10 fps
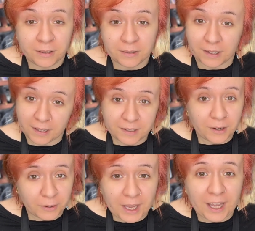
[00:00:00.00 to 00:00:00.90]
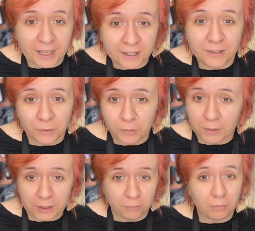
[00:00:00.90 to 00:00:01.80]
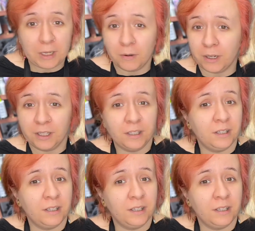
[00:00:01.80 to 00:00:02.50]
So I said, okay, we're gonna